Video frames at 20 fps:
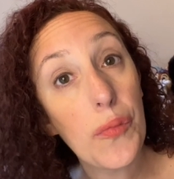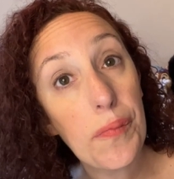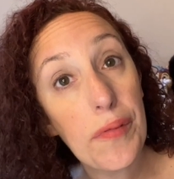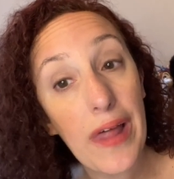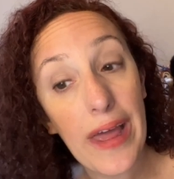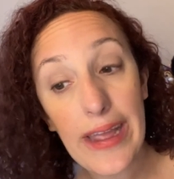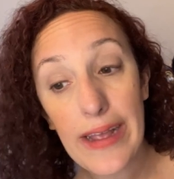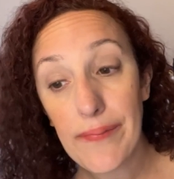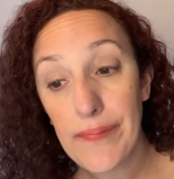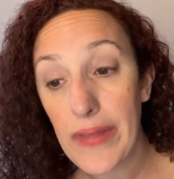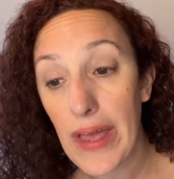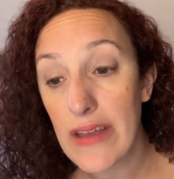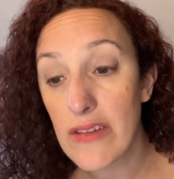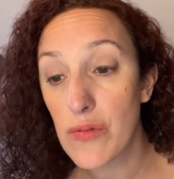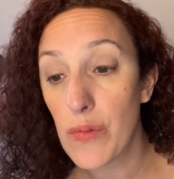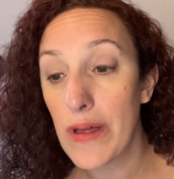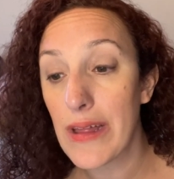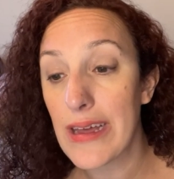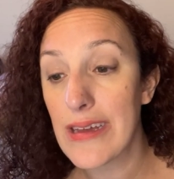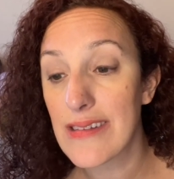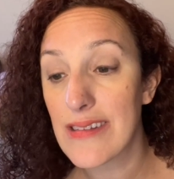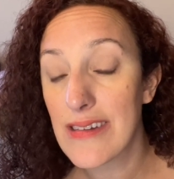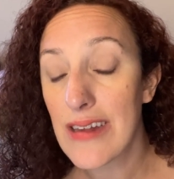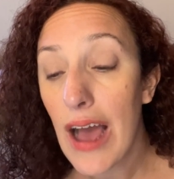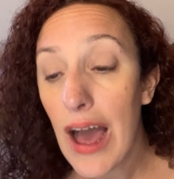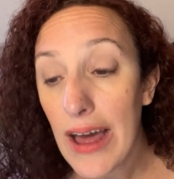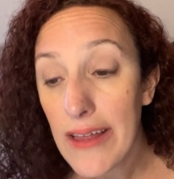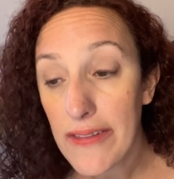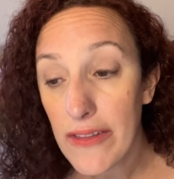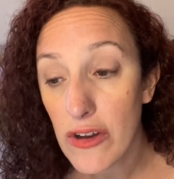play, as well as
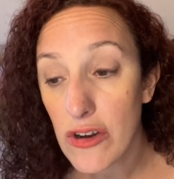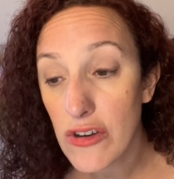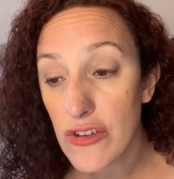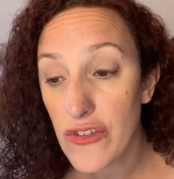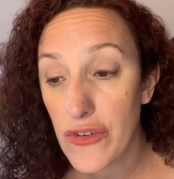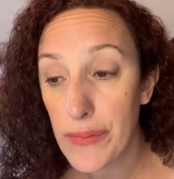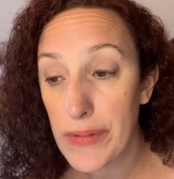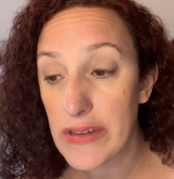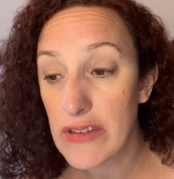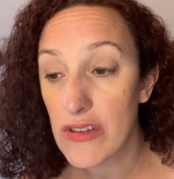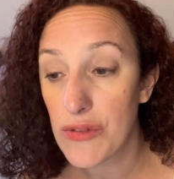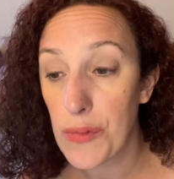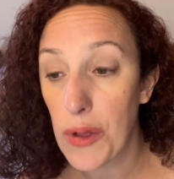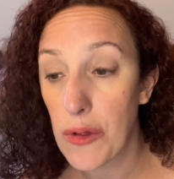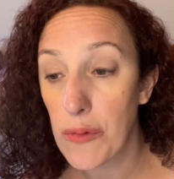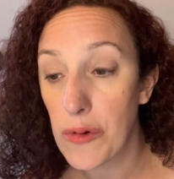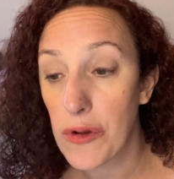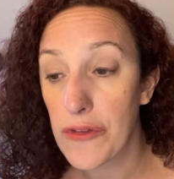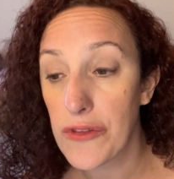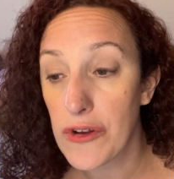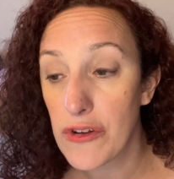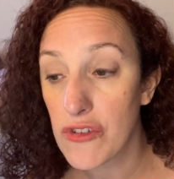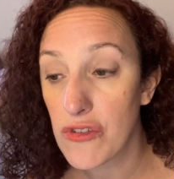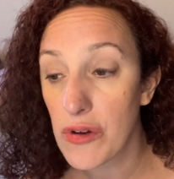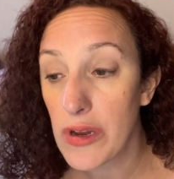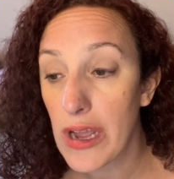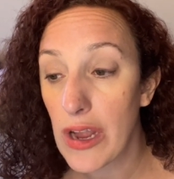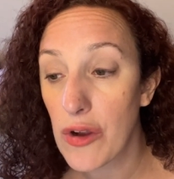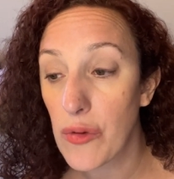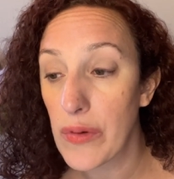toddlers from It's a Small World
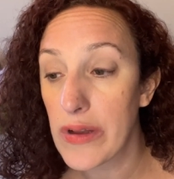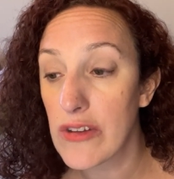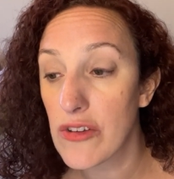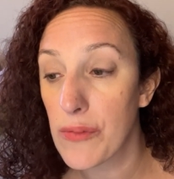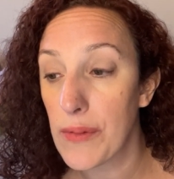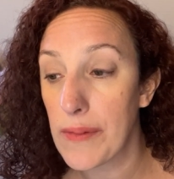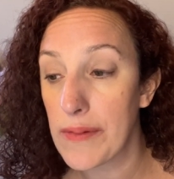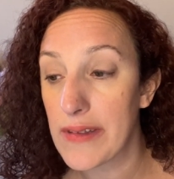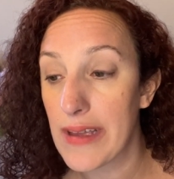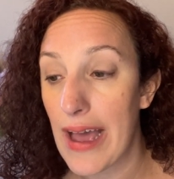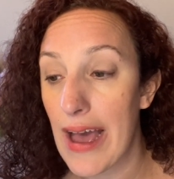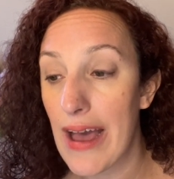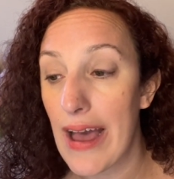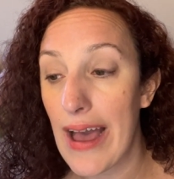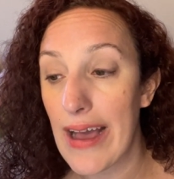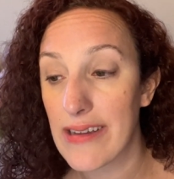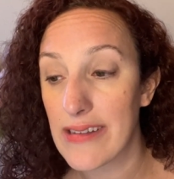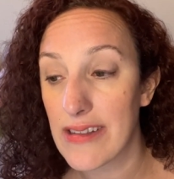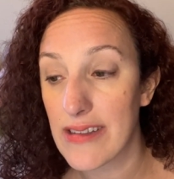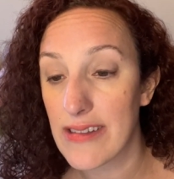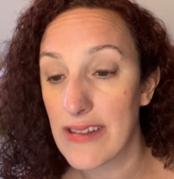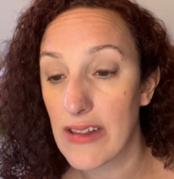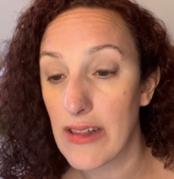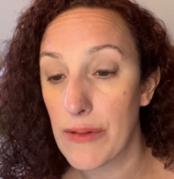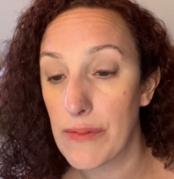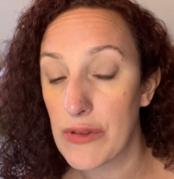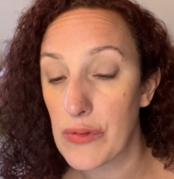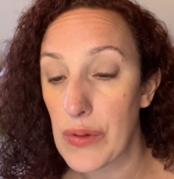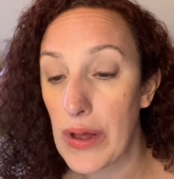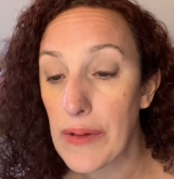Nursery are going to be able to access the
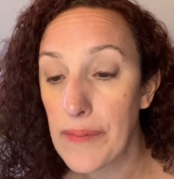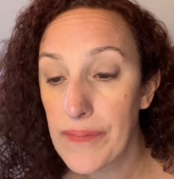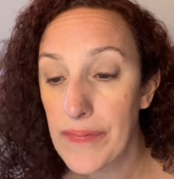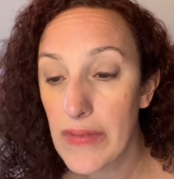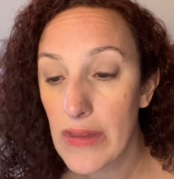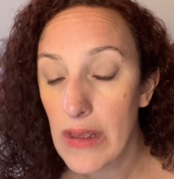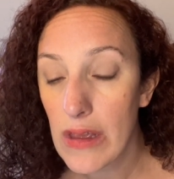club as well.